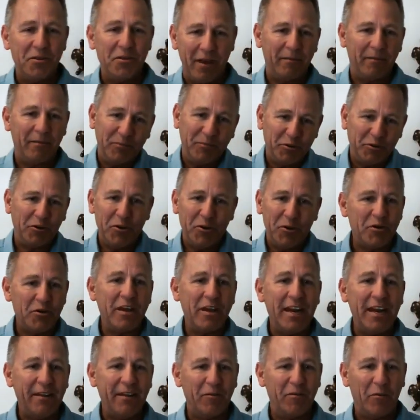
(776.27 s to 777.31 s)
I'm sure you
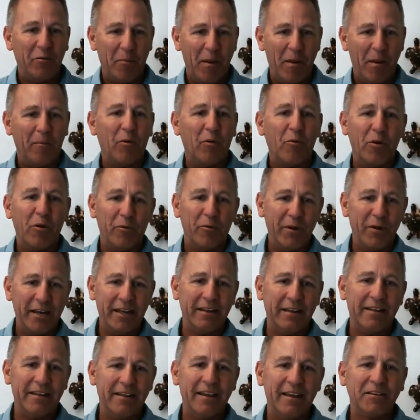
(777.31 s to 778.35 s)
can even remember when we
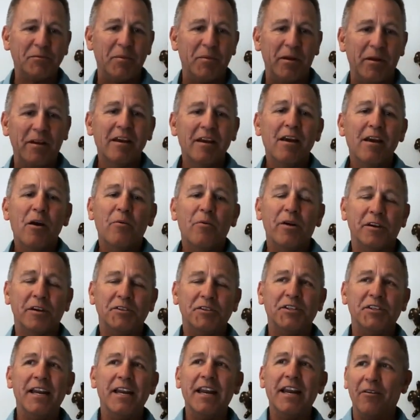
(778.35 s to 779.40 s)
did this, but we were
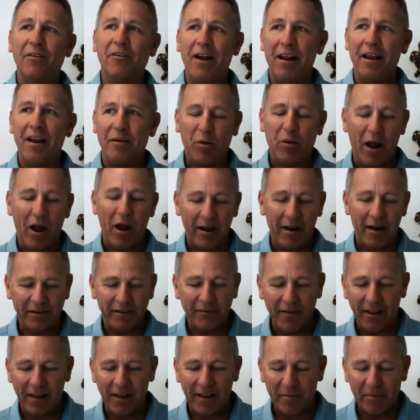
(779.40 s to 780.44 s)
sitting around a product
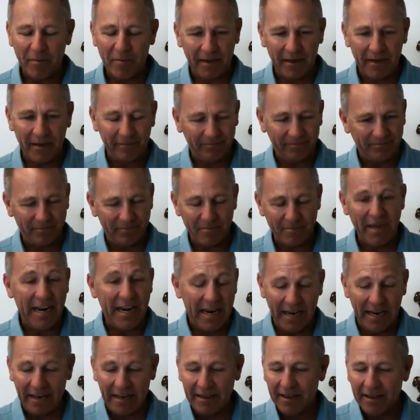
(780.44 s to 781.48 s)
development
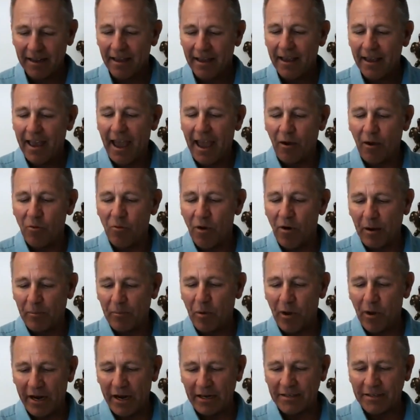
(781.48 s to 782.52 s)
meeting at one
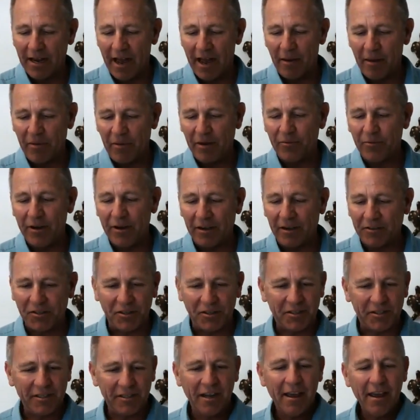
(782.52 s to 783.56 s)
point in time, and we were
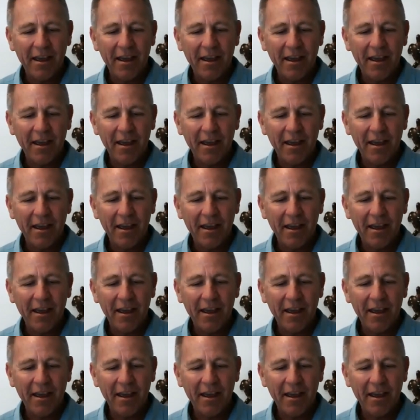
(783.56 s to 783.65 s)
just,